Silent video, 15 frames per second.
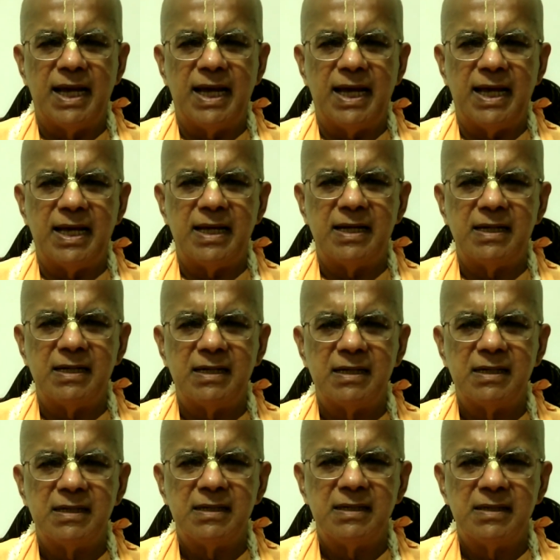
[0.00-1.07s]
and
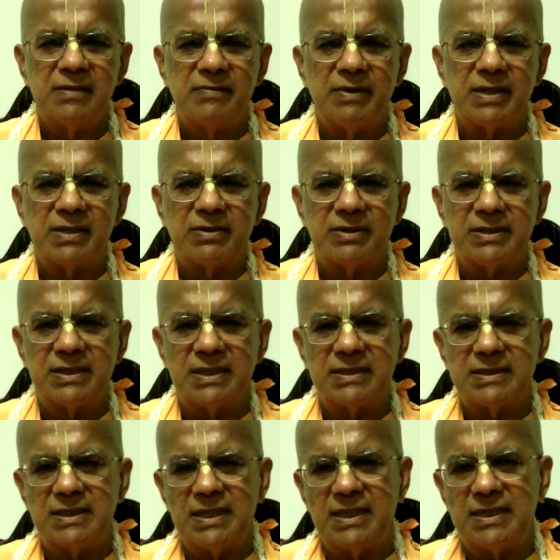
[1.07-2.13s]
when Krishna
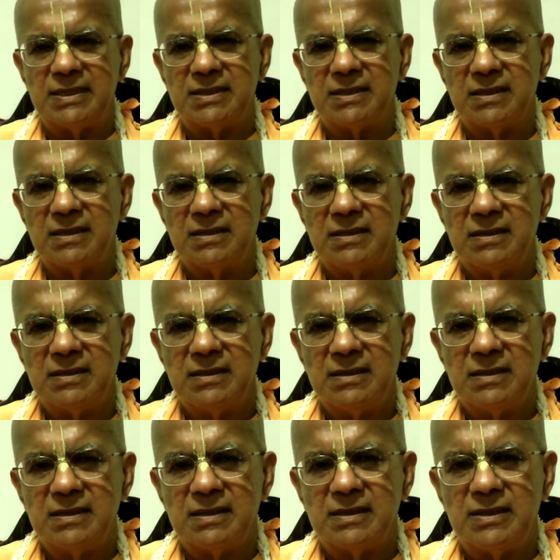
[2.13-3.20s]
sees
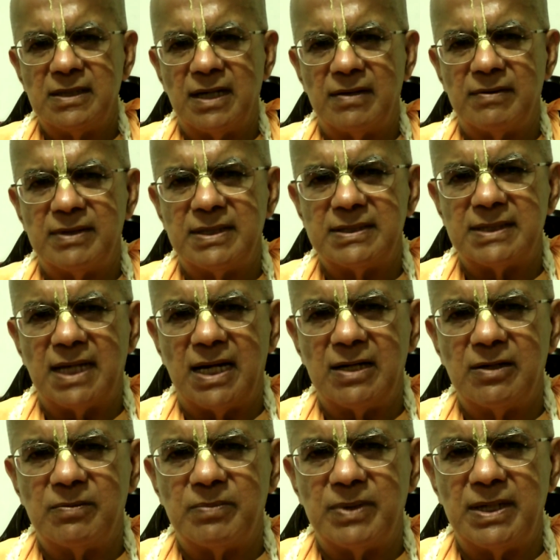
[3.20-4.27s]
you have a desire
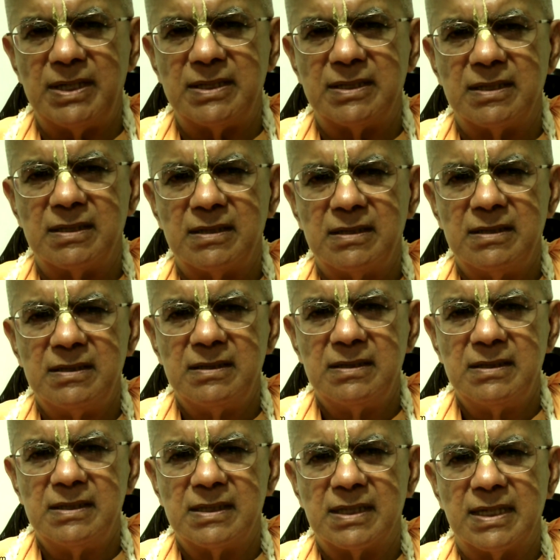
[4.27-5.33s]
to preach,
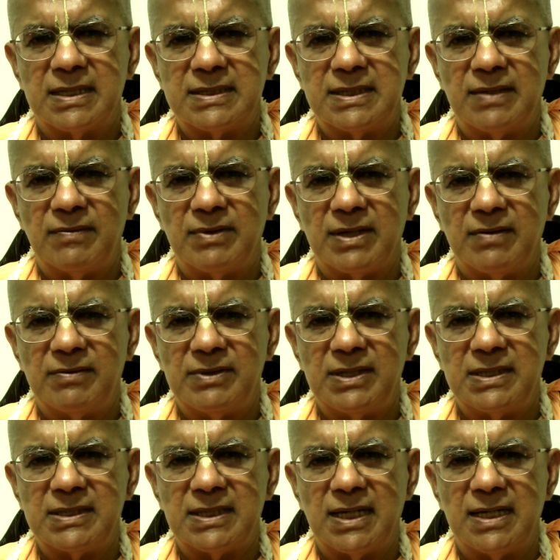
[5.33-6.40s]
Krishna will give you
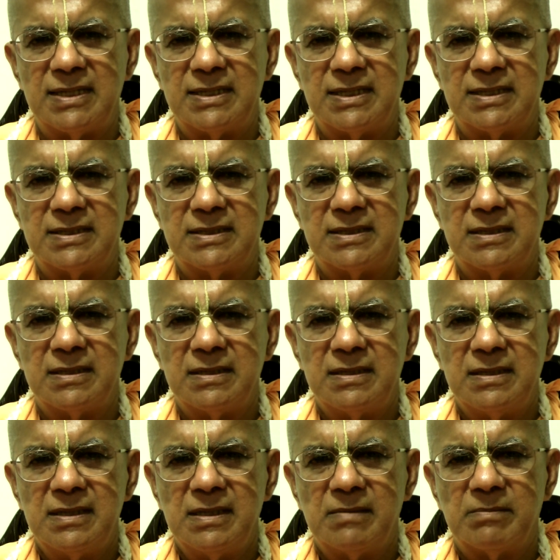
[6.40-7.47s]
the intelligence
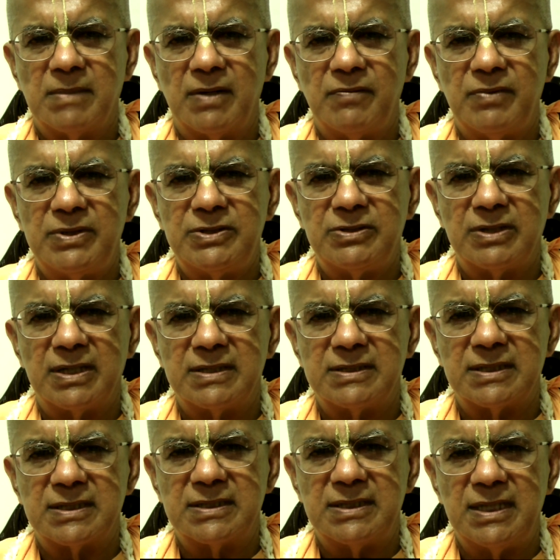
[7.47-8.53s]
by which you can
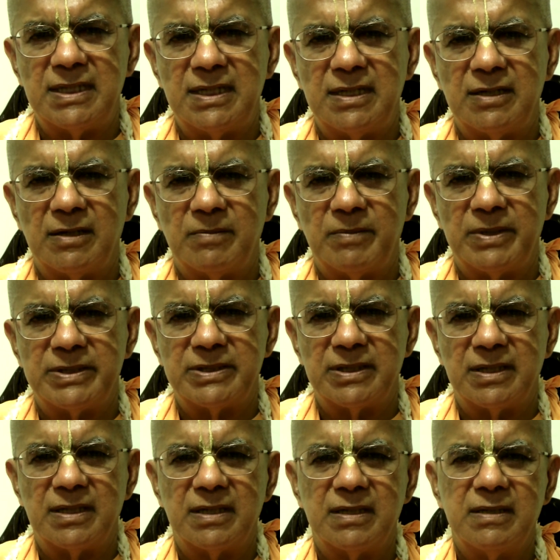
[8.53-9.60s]
succeed in your mission.
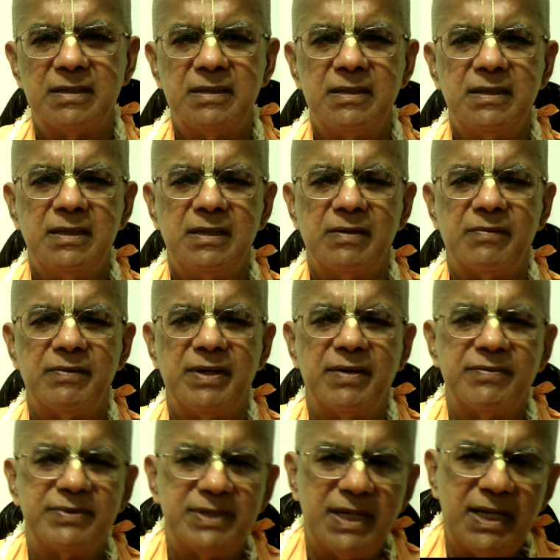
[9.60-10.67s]
We
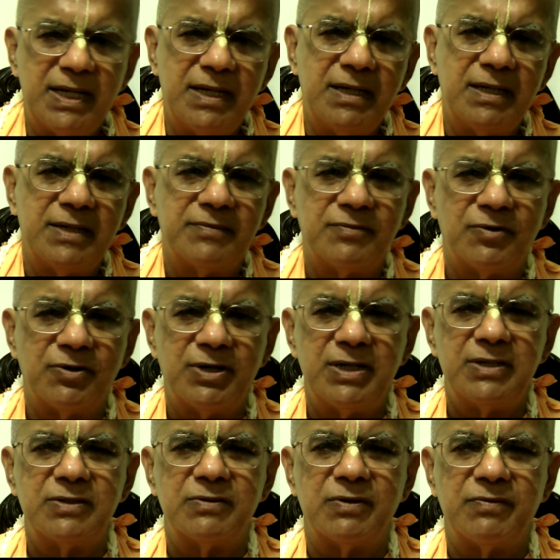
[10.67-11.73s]
have seen
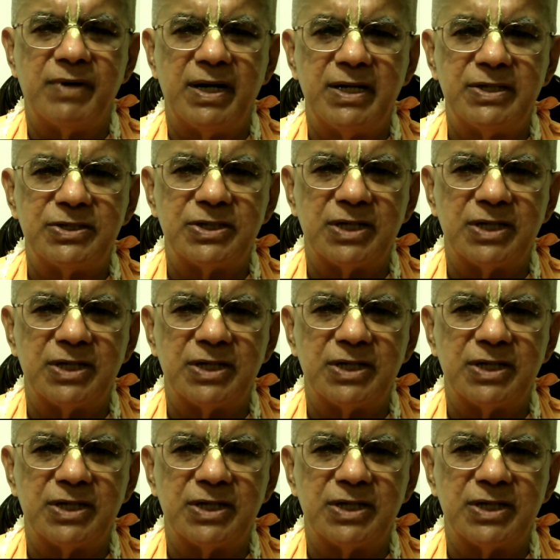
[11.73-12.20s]
devotees who are very